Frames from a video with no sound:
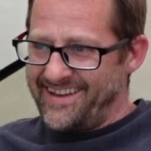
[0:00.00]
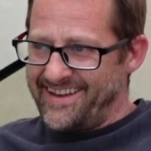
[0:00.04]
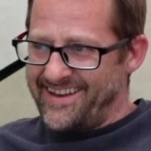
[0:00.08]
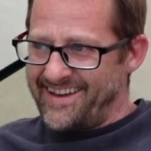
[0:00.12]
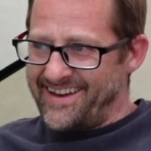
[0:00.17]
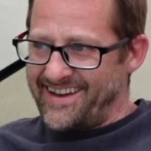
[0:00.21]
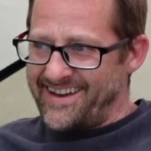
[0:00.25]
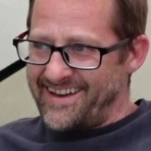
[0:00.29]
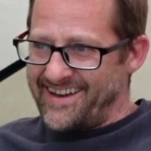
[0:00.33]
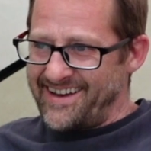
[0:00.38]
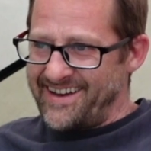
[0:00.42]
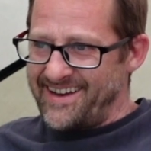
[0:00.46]

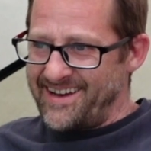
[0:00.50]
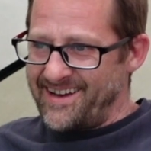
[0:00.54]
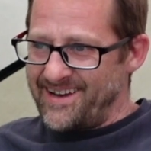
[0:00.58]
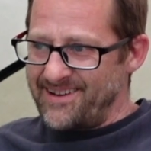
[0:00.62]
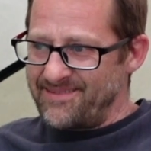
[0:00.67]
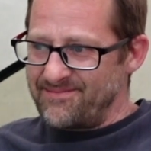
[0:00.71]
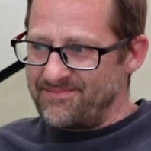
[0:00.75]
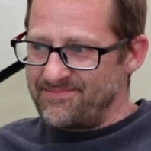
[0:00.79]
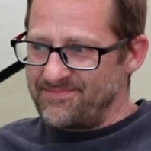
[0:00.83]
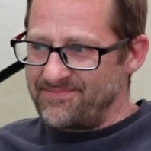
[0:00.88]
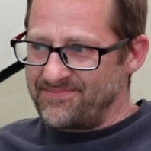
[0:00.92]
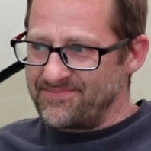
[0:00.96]

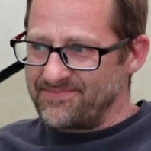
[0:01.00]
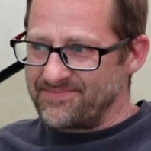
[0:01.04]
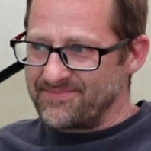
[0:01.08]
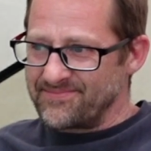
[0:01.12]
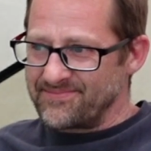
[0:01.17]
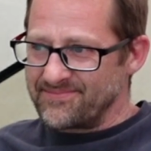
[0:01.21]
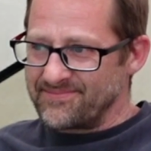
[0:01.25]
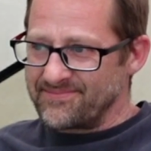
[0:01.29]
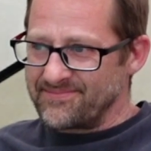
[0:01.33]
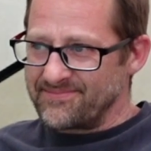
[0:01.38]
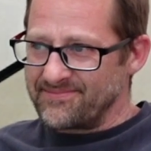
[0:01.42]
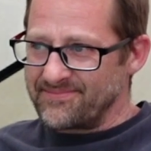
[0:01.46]

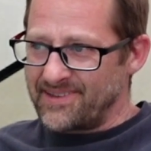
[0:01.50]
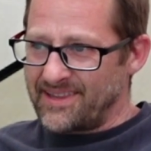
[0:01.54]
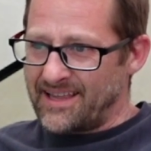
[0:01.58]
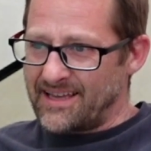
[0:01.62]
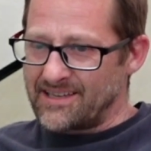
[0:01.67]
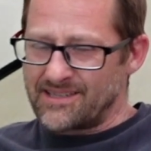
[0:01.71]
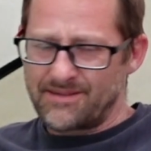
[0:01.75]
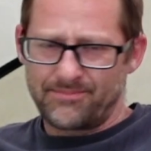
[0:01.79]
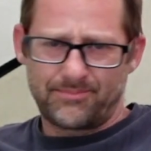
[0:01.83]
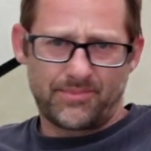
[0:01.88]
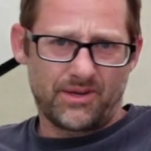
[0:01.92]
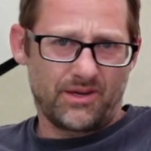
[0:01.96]
But
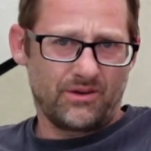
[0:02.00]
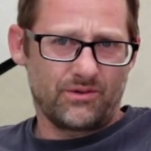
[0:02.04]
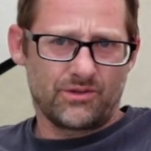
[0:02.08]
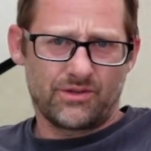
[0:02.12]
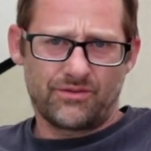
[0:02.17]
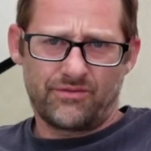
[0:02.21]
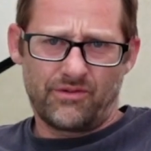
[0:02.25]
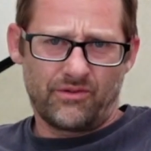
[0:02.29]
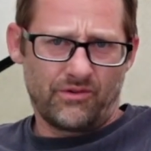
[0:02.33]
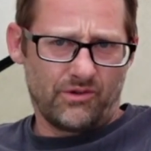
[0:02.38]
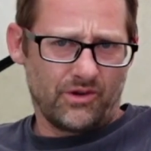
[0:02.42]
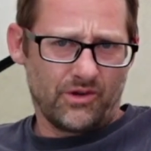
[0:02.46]
that's a
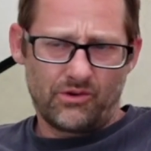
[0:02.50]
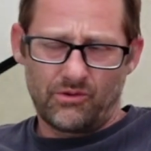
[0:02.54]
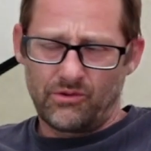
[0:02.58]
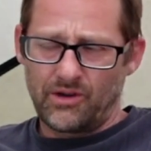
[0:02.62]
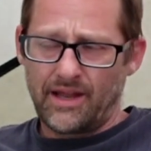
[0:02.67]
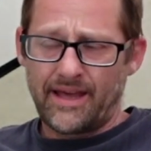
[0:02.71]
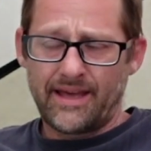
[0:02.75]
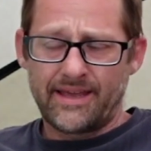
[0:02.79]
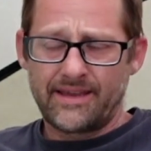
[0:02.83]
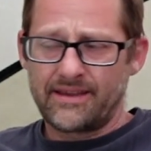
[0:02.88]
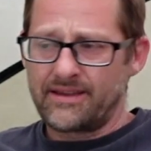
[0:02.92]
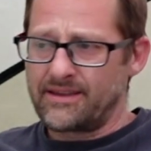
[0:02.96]
beautiful little
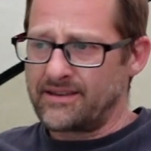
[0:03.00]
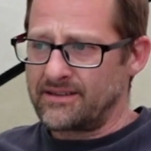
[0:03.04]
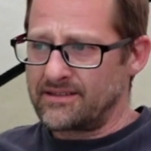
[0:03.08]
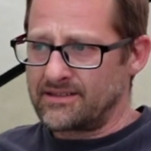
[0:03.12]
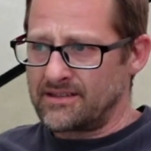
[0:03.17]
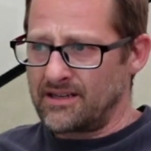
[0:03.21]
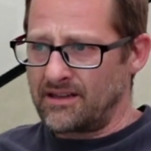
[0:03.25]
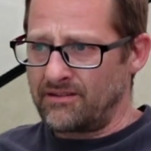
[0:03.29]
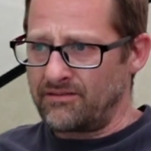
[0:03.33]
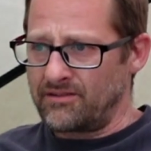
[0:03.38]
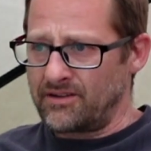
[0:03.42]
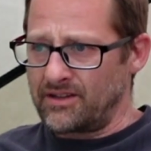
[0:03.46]
lake,
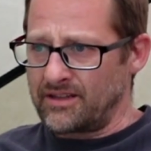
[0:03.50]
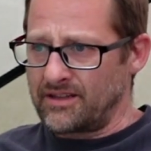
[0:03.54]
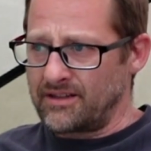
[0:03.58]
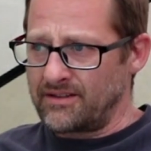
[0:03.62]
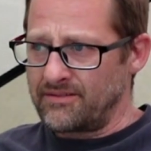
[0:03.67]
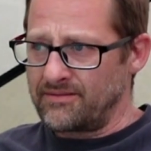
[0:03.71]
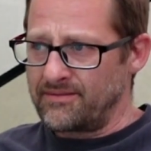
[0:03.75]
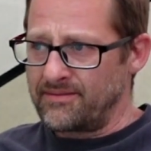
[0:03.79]
it's lovely.